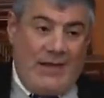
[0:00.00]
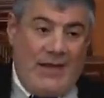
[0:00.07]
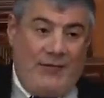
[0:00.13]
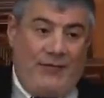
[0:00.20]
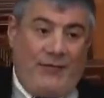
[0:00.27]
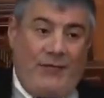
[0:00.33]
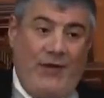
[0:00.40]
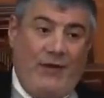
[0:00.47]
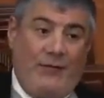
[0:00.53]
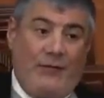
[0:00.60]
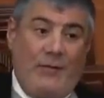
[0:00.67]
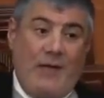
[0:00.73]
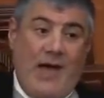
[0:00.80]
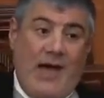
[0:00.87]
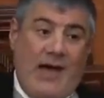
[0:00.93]
you have fear
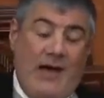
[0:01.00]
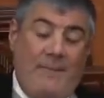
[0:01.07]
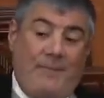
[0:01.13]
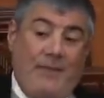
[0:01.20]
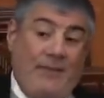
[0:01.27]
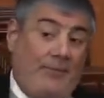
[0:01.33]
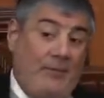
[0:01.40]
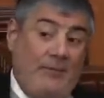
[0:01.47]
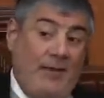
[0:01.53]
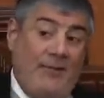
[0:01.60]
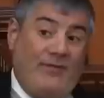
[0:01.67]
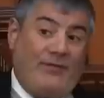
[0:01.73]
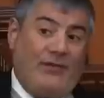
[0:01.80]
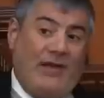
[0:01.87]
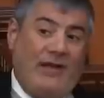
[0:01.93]
from Arab people
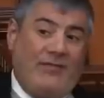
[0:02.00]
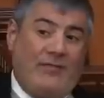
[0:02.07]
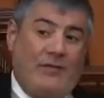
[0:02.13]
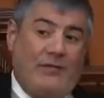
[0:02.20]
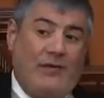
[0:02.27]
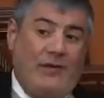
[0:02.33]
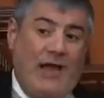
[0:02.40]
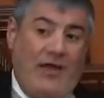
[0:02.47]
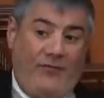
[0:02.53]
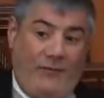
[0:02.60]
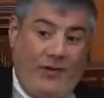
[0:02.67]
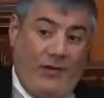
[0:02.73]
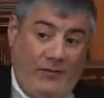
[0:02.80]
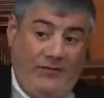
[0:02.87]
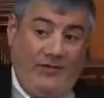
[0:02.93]
maybe for the rest of your
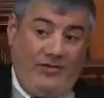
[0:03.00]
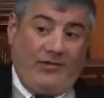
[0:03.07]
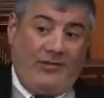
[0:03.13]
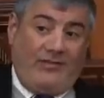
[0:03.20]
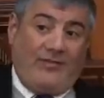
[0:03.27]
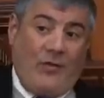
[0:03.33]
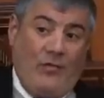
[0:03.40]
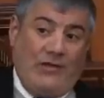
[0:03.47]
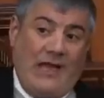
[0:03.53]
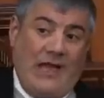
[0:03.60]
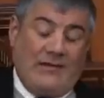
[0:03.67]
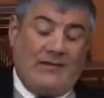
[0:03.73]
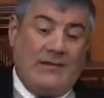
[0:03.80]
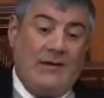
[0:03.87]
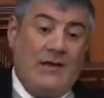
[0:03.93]
life because you just saw
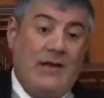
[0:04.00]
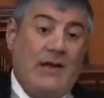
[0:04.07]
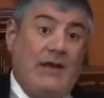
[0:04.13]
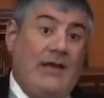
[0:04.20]
that.